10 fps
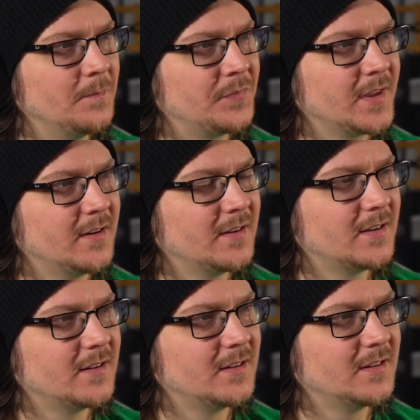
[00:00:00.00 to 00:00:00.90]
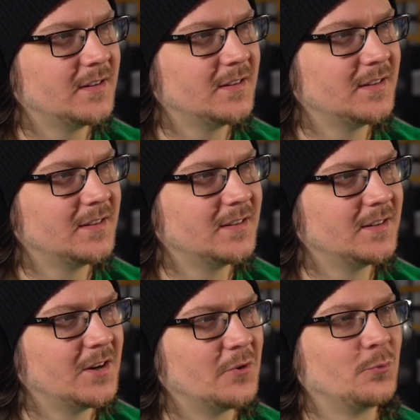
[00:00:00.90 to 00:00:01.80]
I lack, I make up
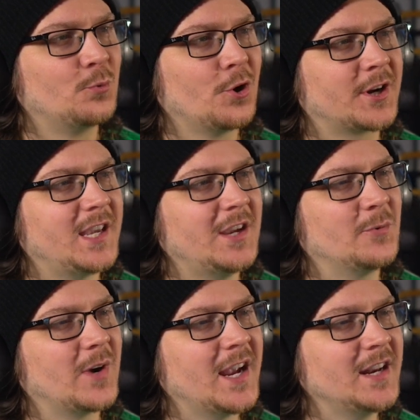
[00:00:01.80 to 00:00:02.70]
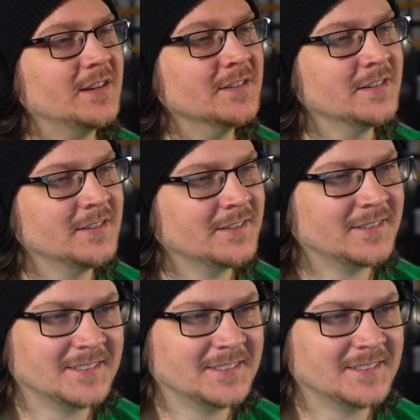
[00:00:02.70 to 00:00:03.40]
for it. Rookie Raiden?